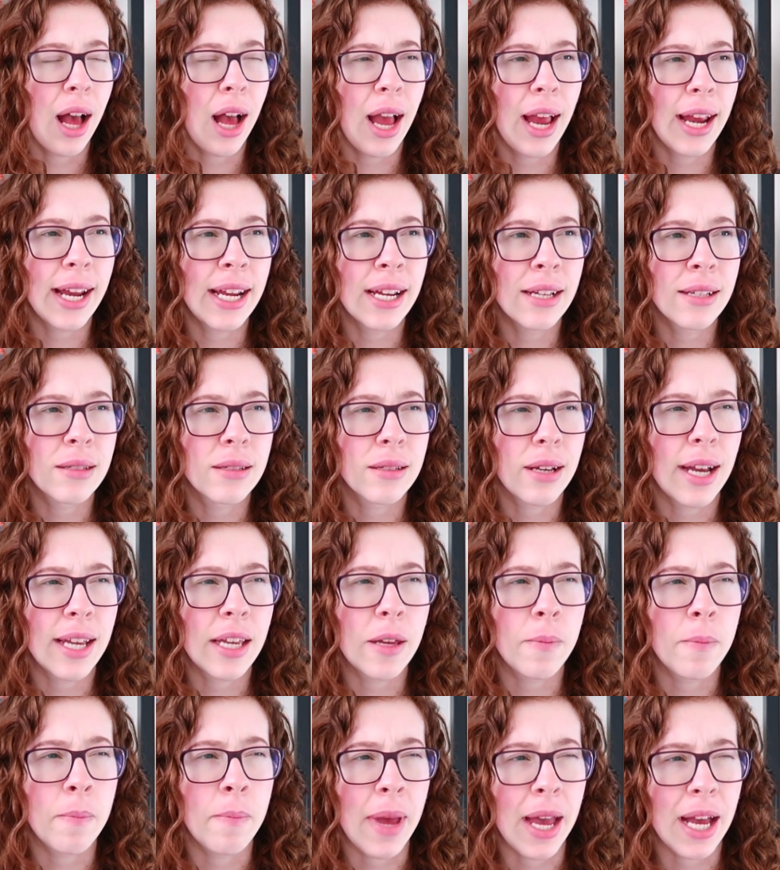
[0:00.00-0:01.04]
I guess I
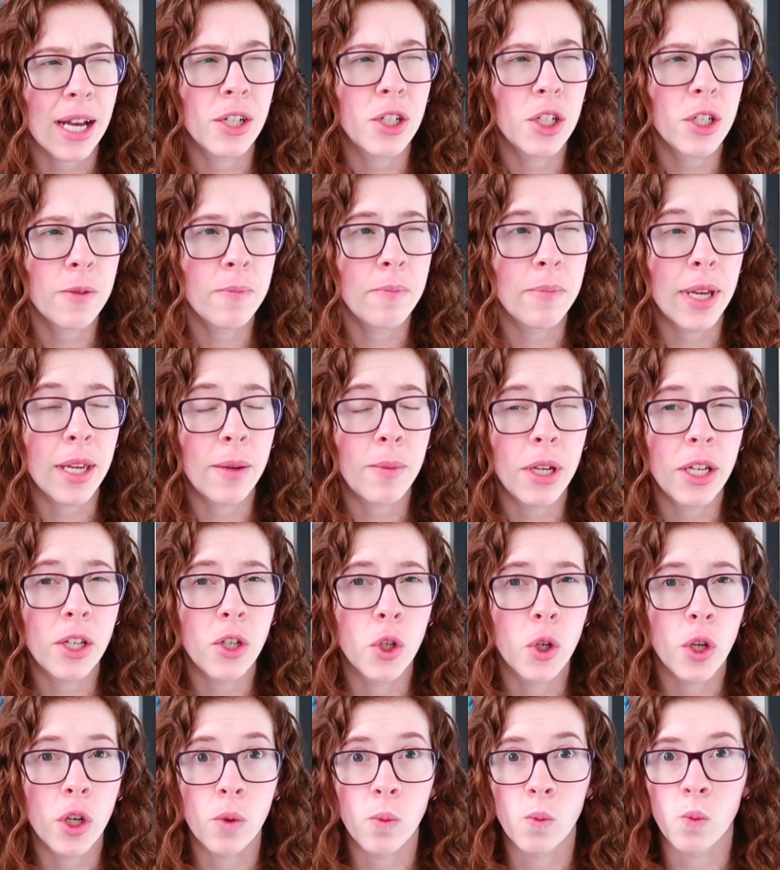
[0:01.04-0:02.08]
imagine maybe
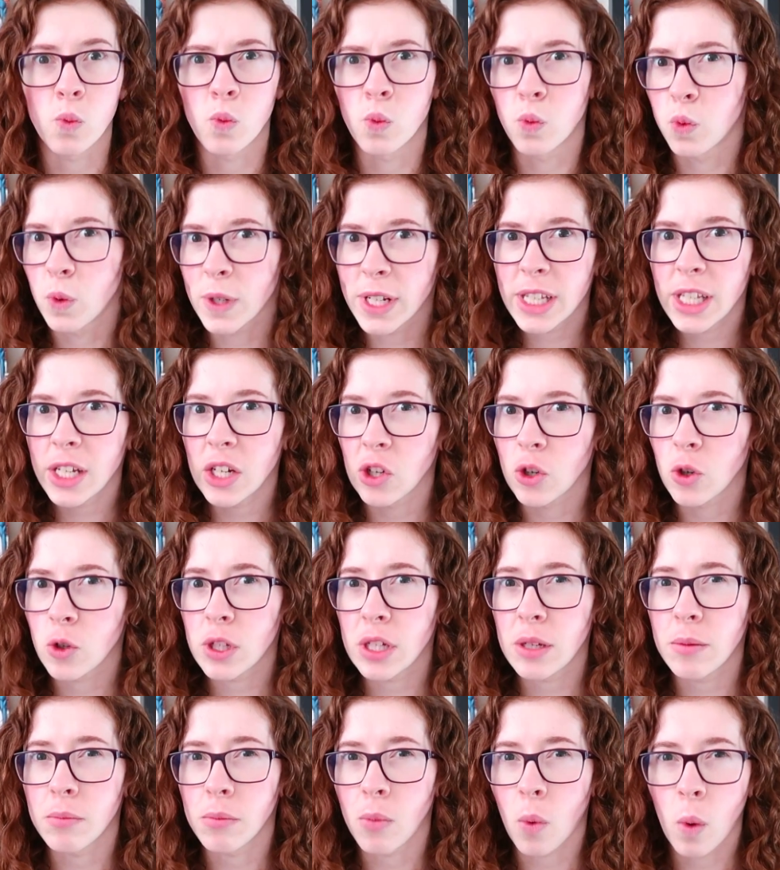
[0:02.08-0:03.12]
during really
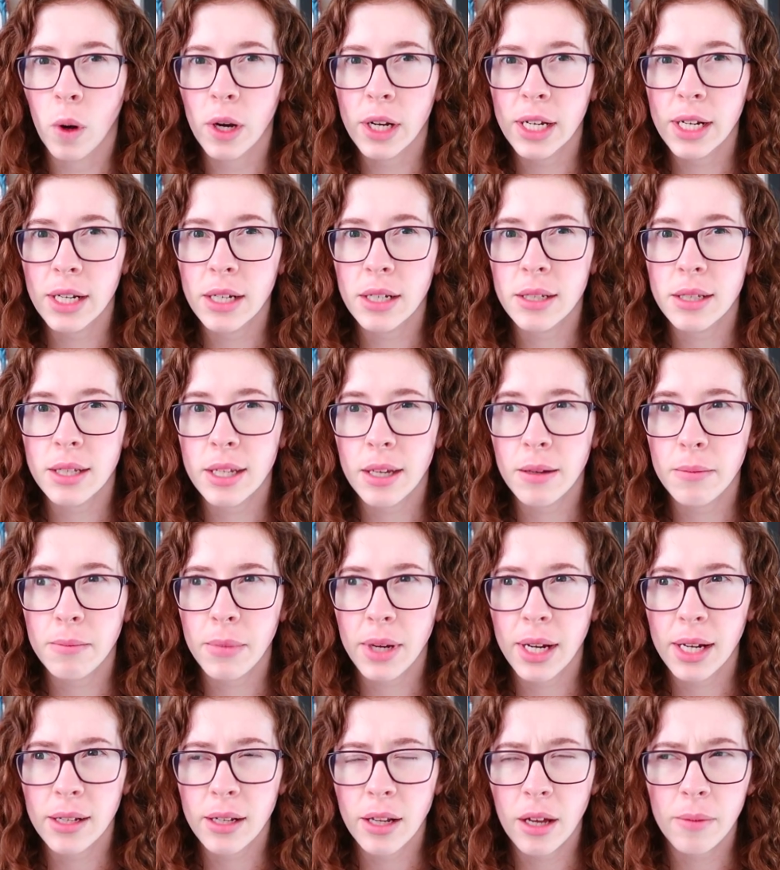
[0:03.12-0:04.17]
early mornings it
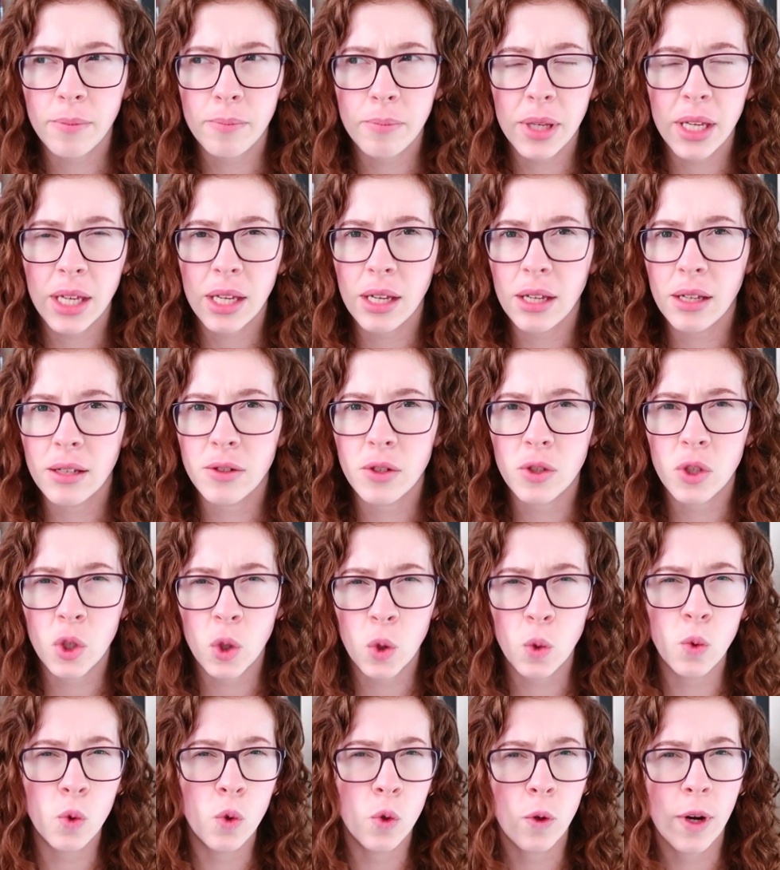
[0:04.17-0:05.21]
might not be
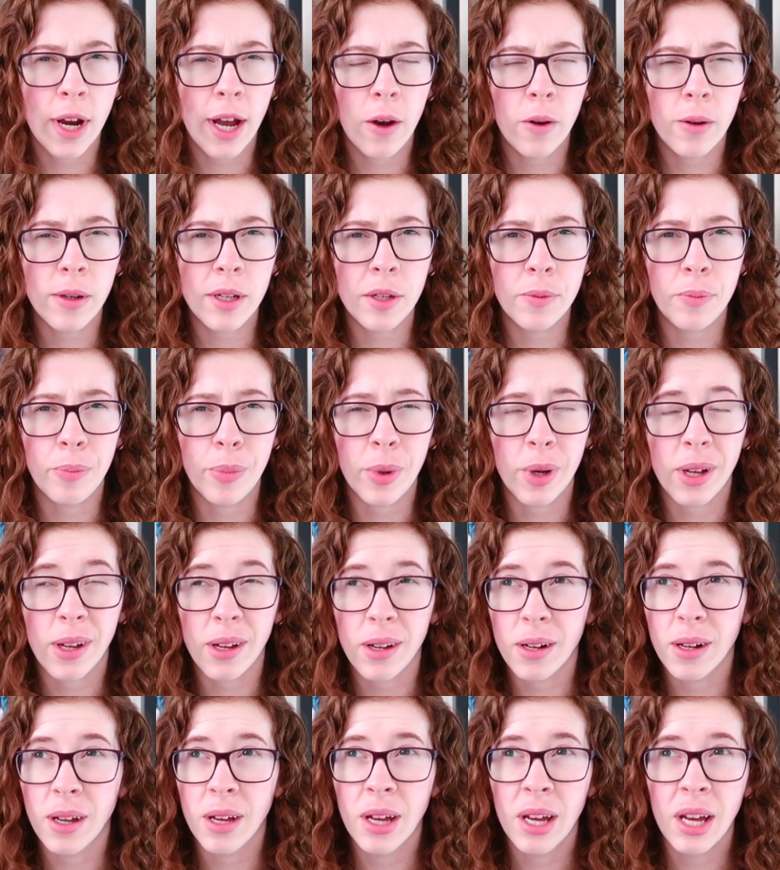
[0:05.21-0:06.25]
too crowded,
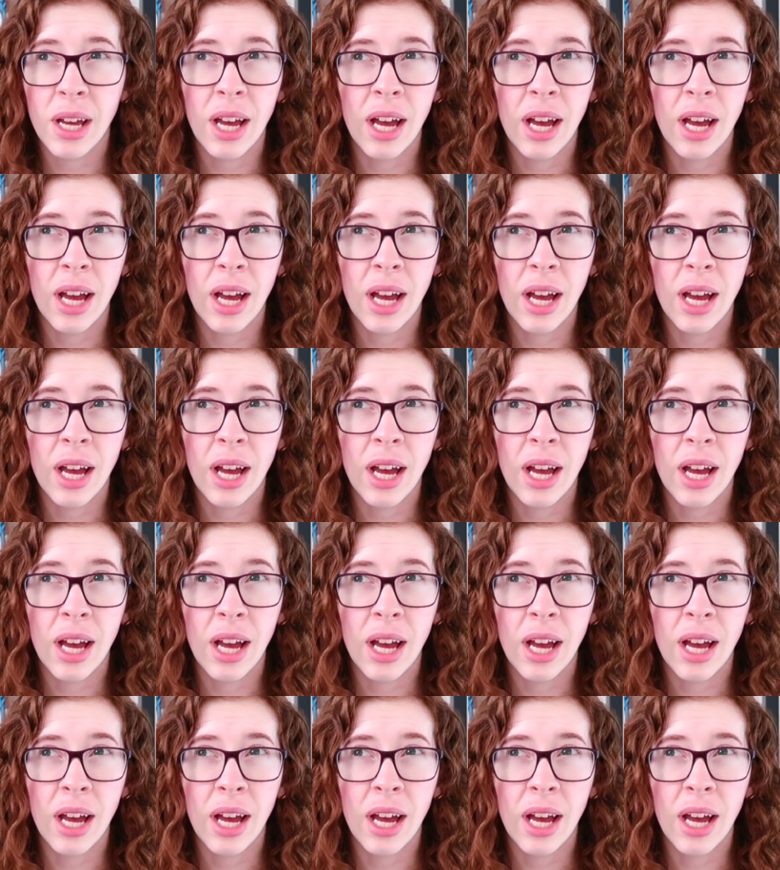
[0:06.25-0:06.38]
but